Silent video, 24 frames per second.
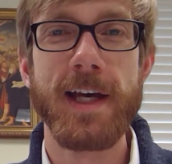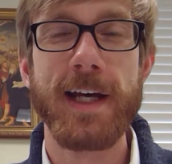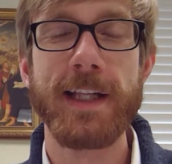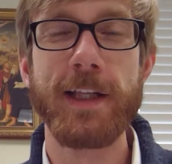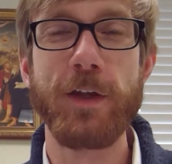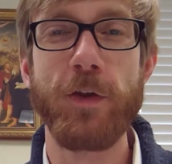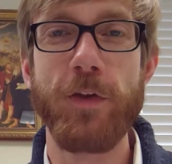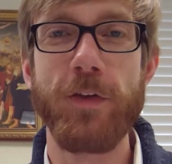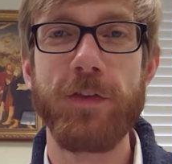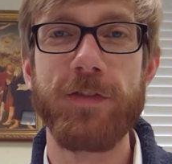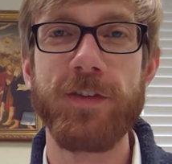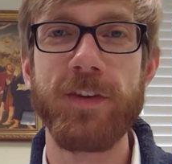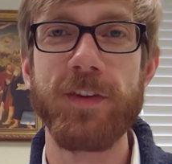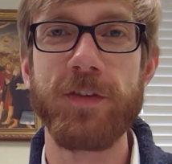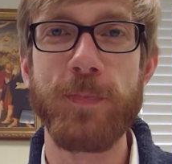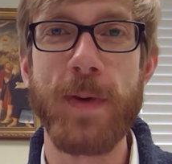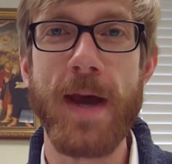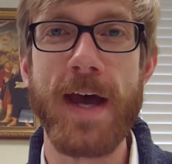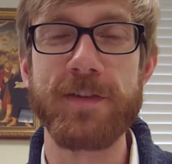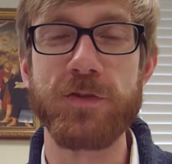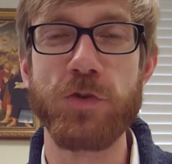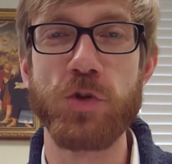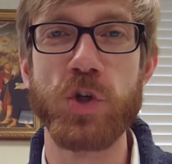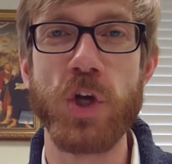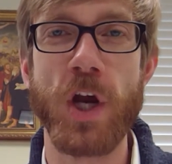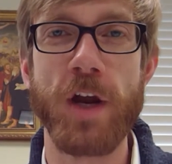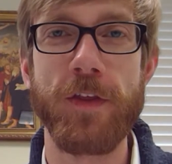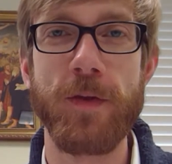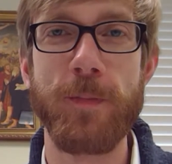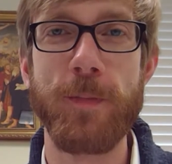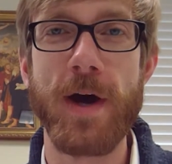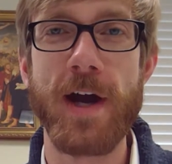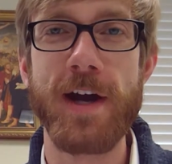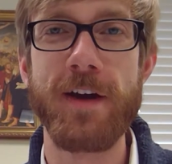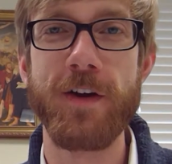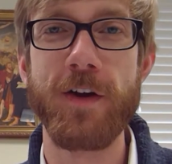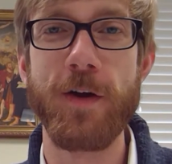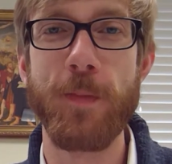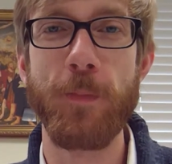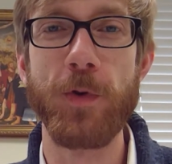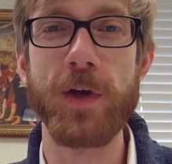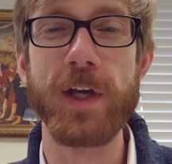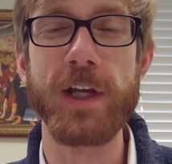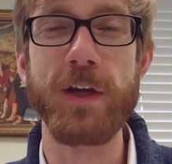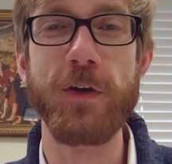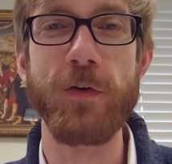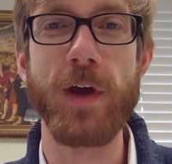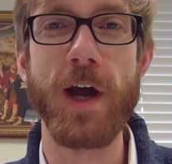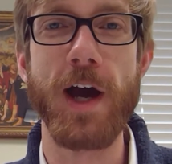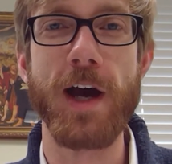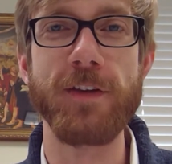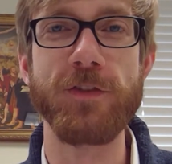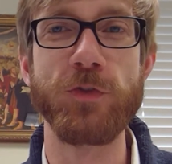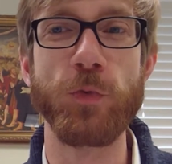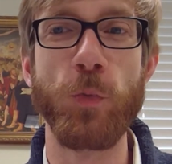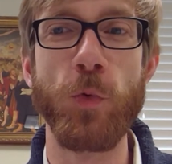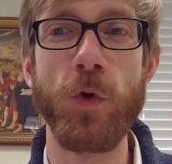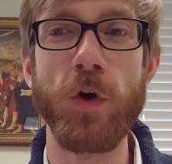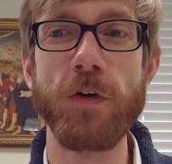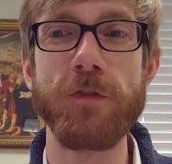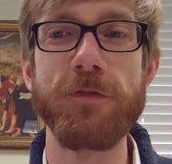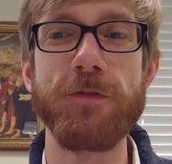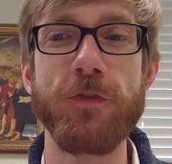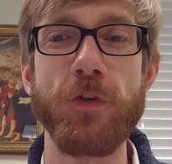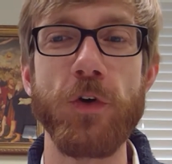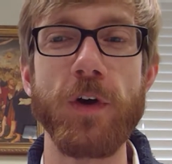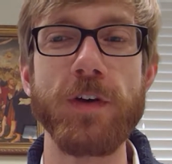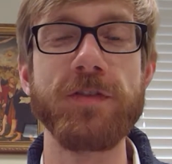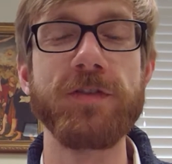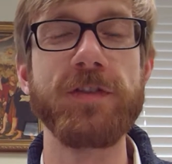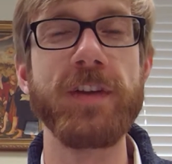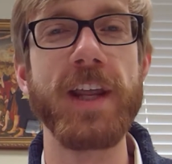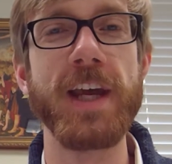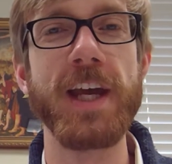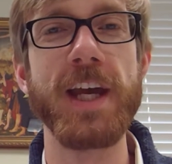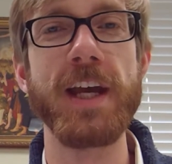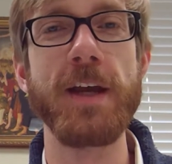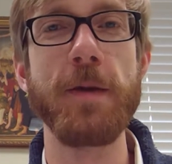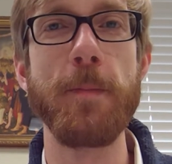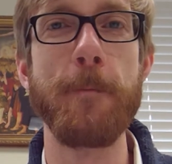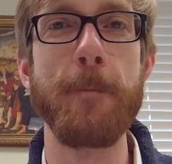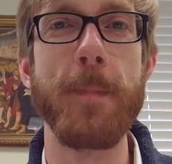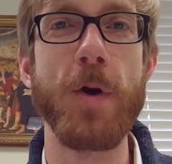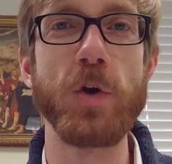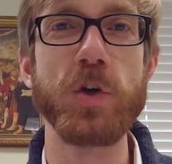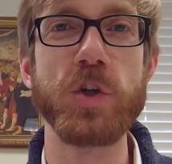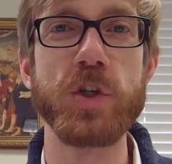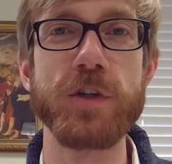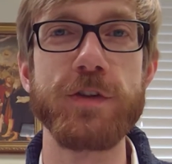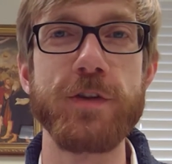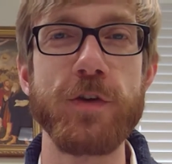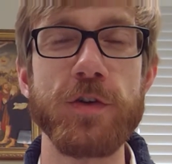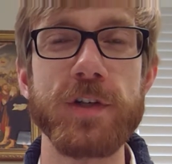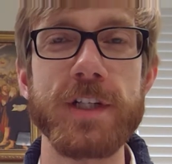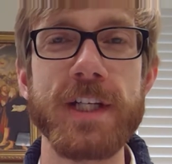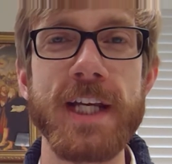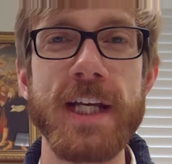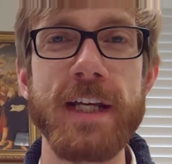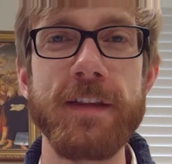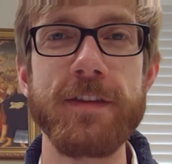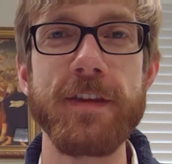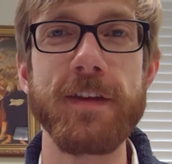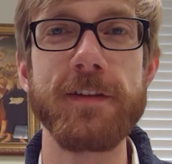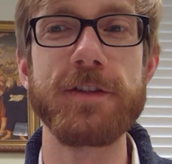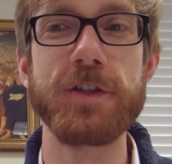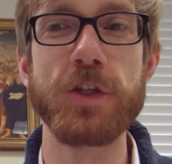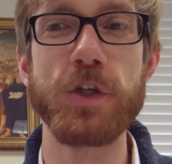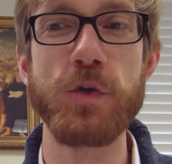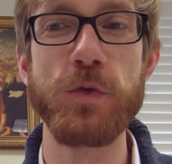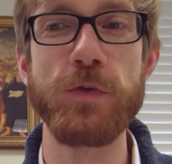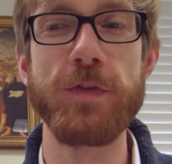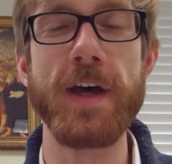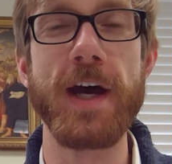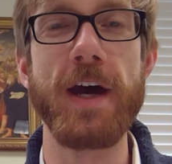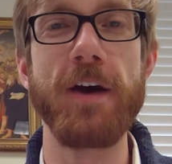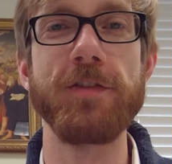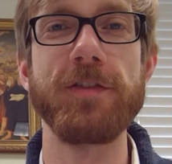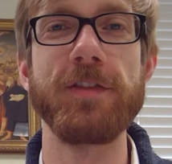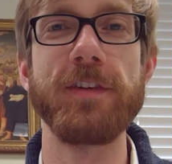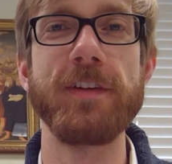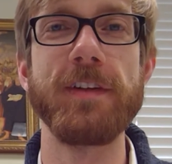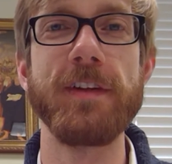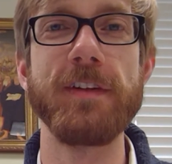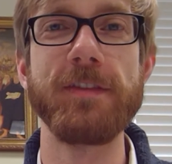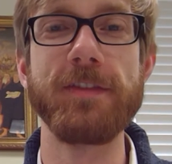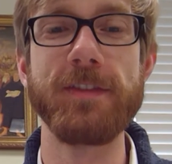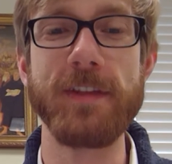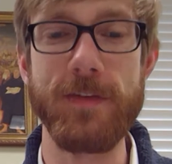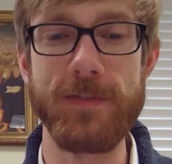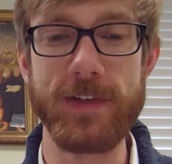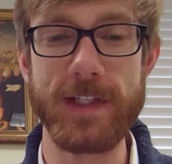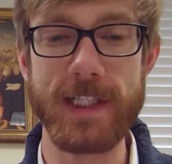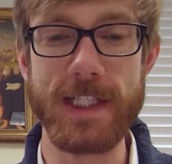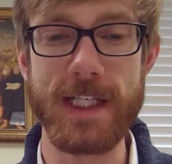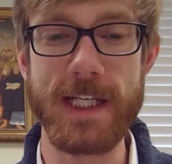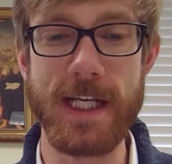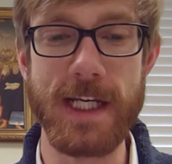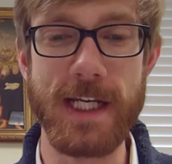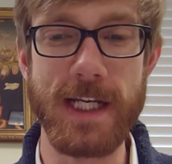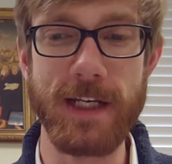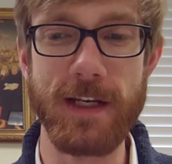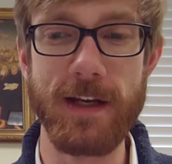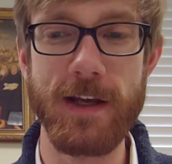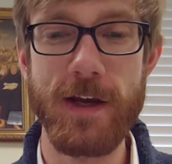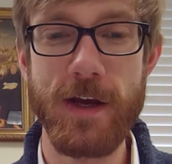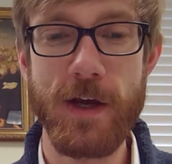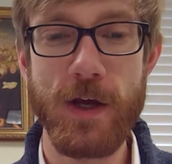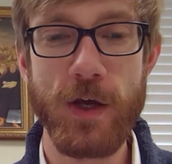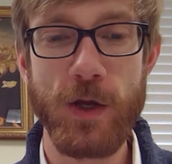Hello, this is Pastor Jonathan Meyer bringing you God's Word for us today, March 13th, 2017.